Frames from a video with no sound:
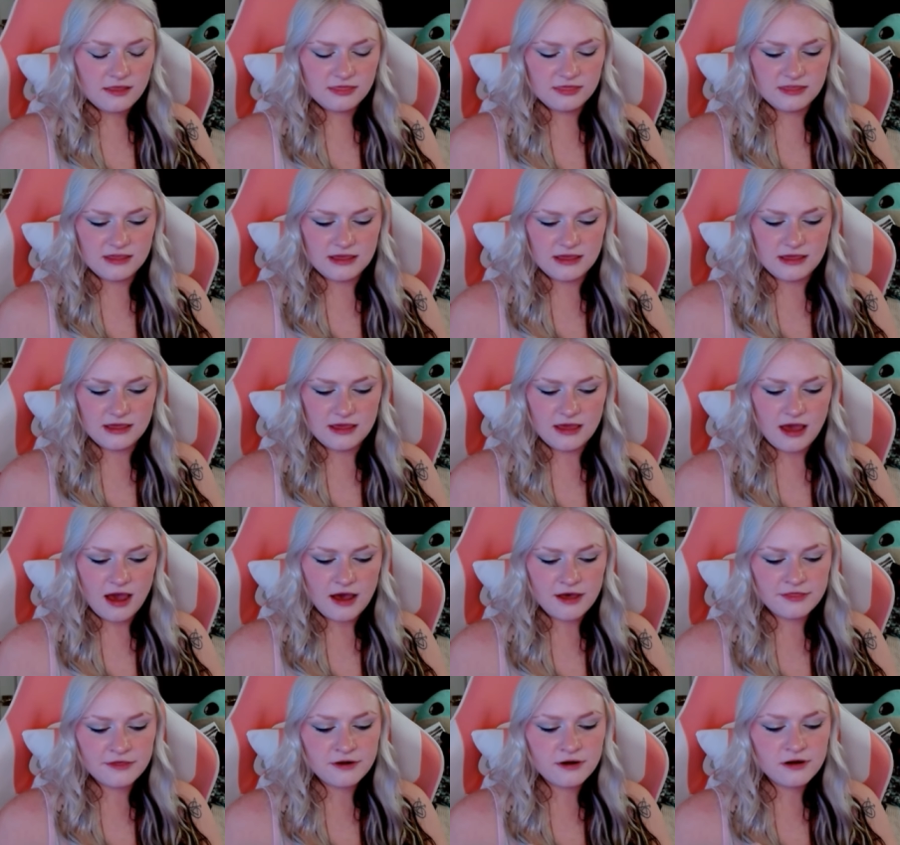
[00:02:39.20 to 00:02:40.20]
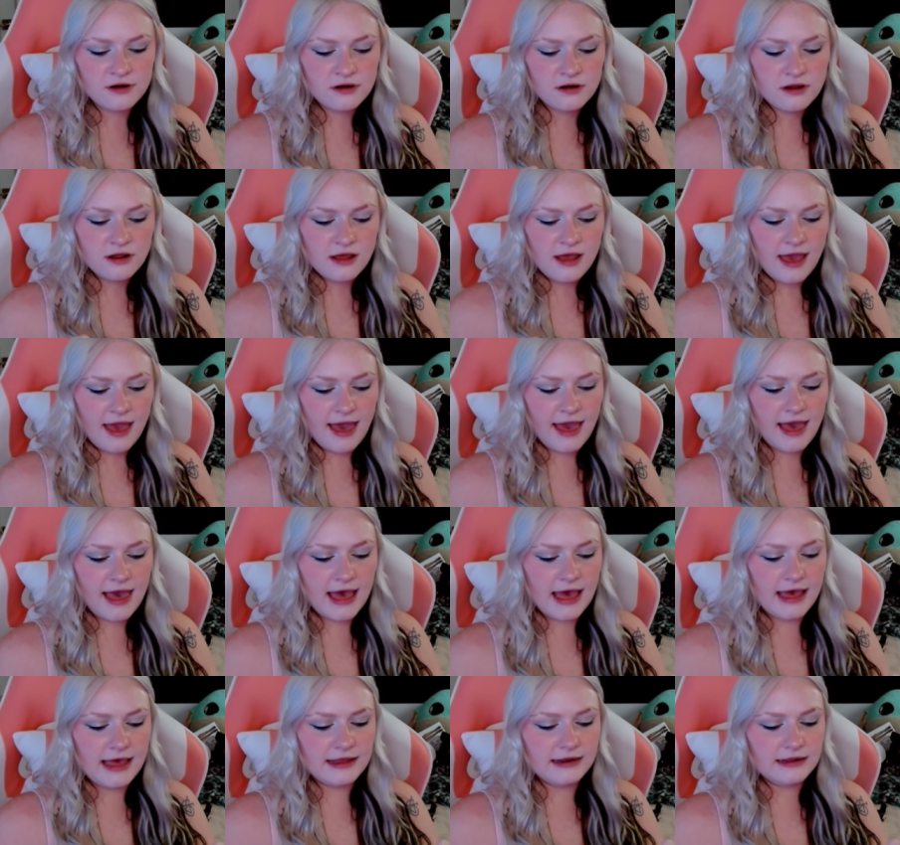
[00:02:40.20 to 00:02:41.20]
the other
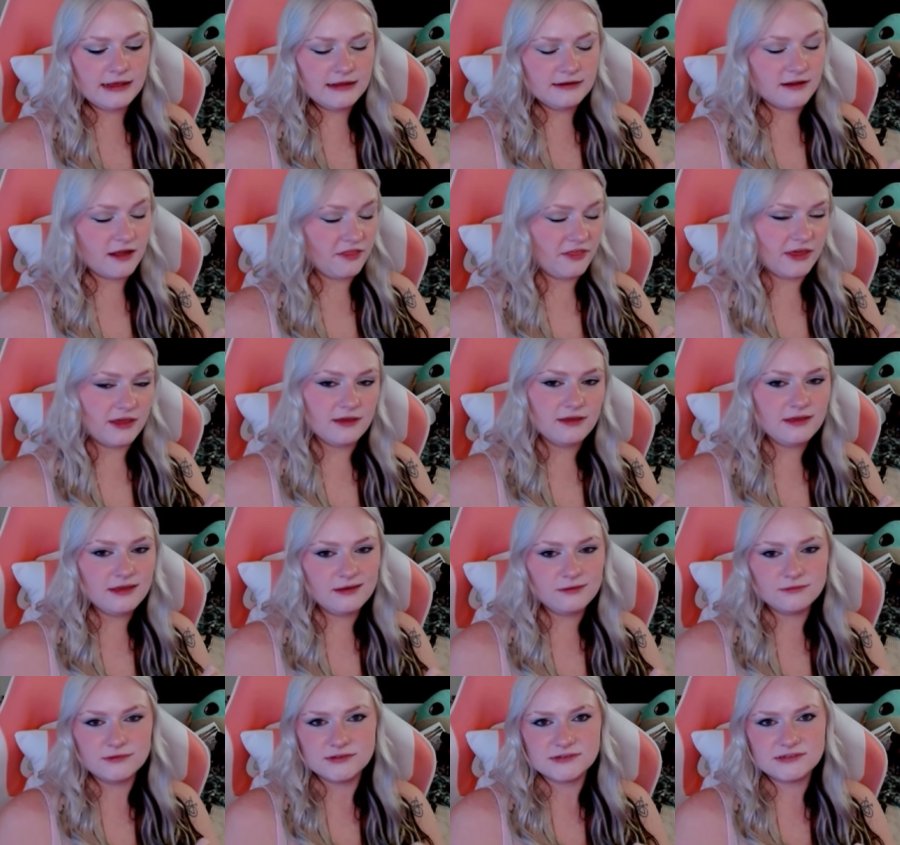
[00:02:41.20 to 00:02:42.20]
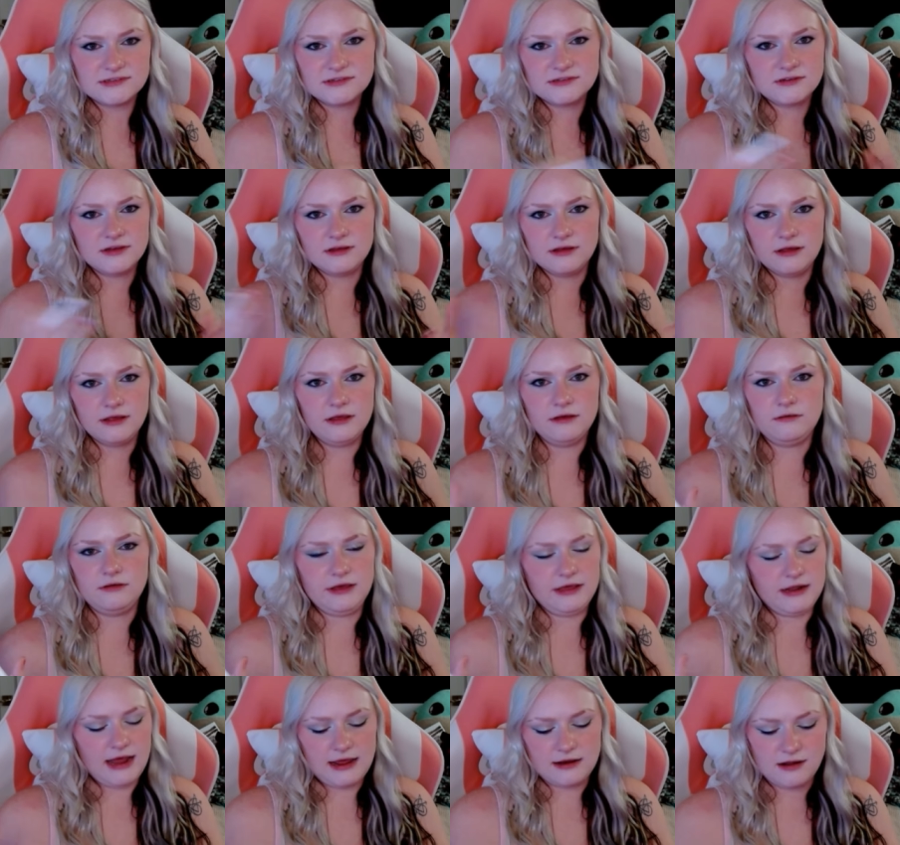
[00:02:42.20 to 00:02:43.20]
had nothing. It
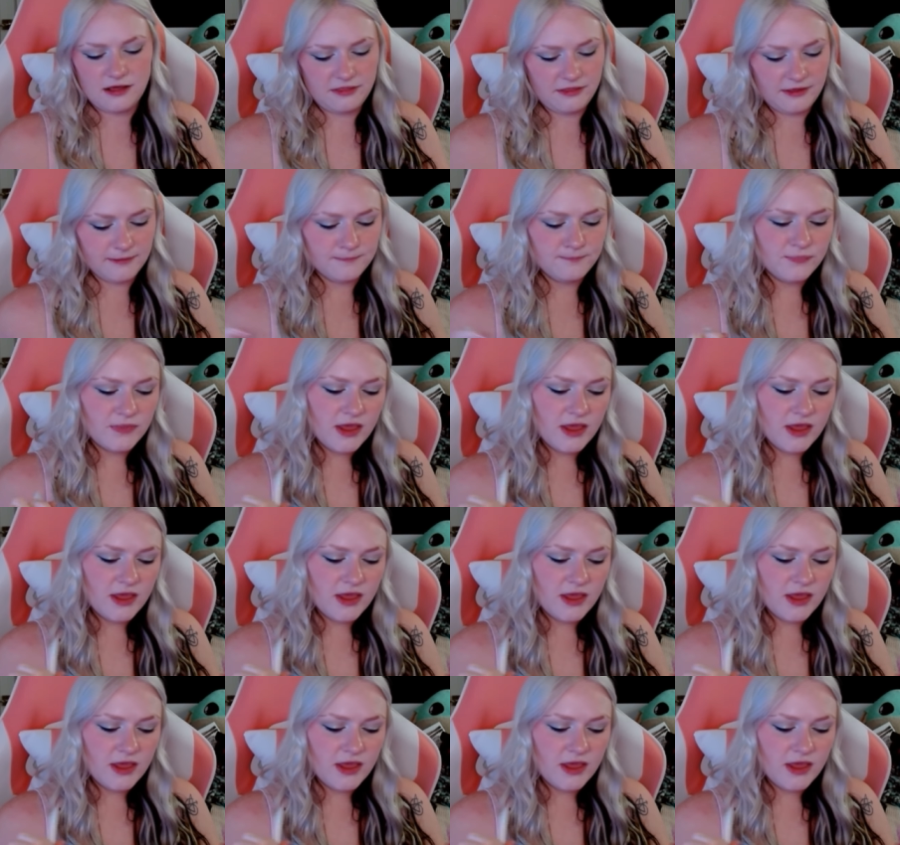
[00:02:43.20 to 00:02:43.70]
had nothing.